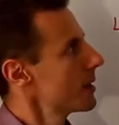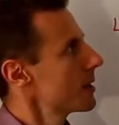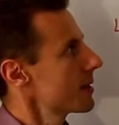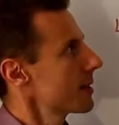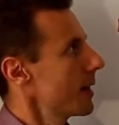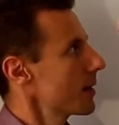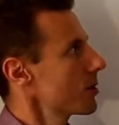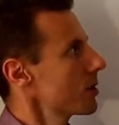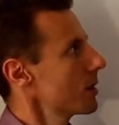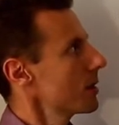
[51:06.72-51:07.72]

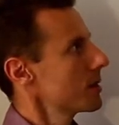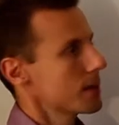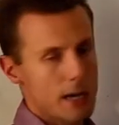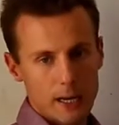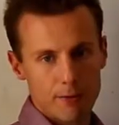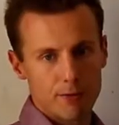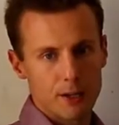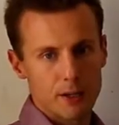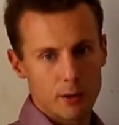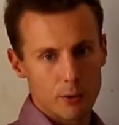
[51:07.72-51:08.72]
Such naive
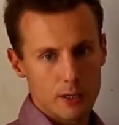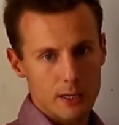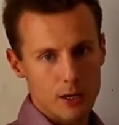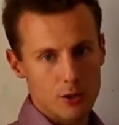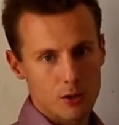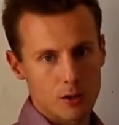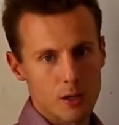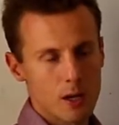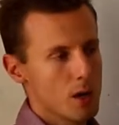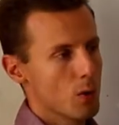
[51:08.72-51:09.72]

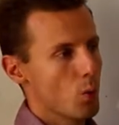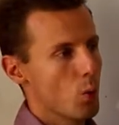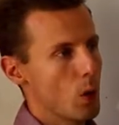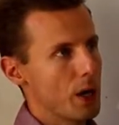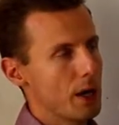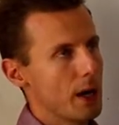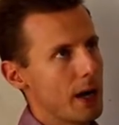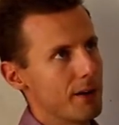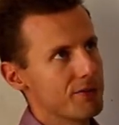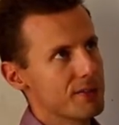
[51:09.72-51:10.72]
linearization will
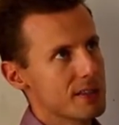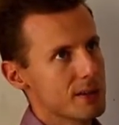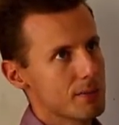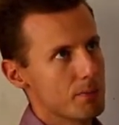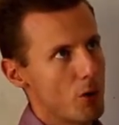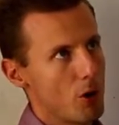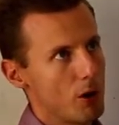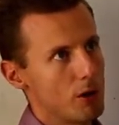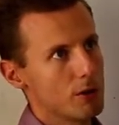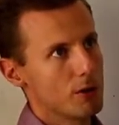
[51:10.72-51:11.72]
have
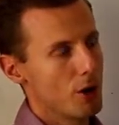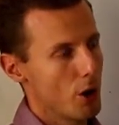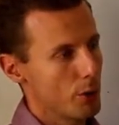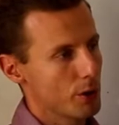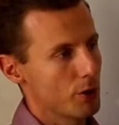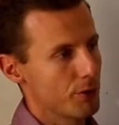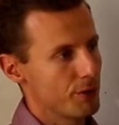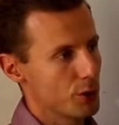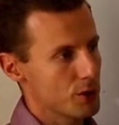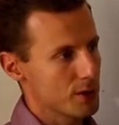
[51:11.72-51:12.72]
smaller, lower
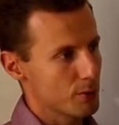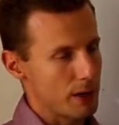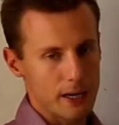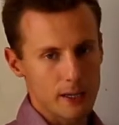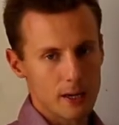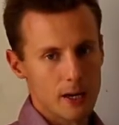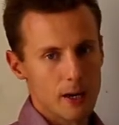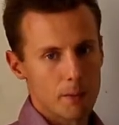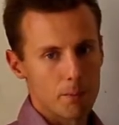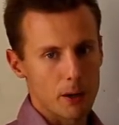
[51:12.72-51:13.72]
convergence rate,
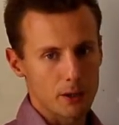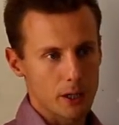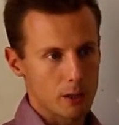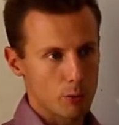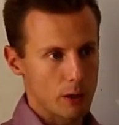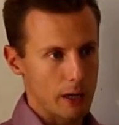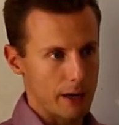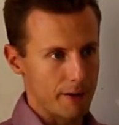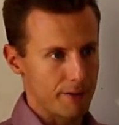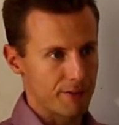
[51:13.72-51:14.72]
but it will
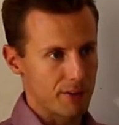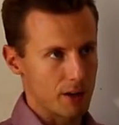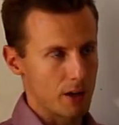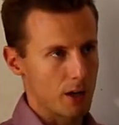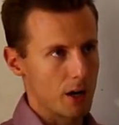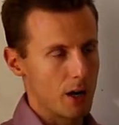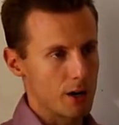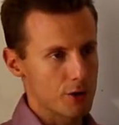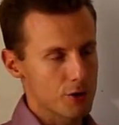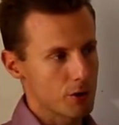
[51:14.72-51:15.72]
have a
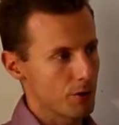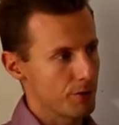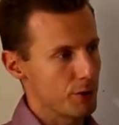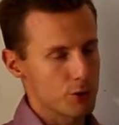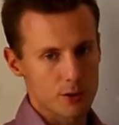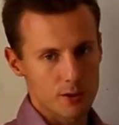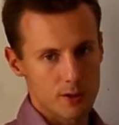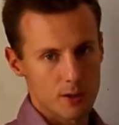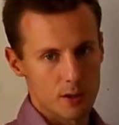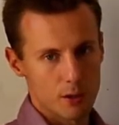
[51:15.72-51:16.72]
larger convergence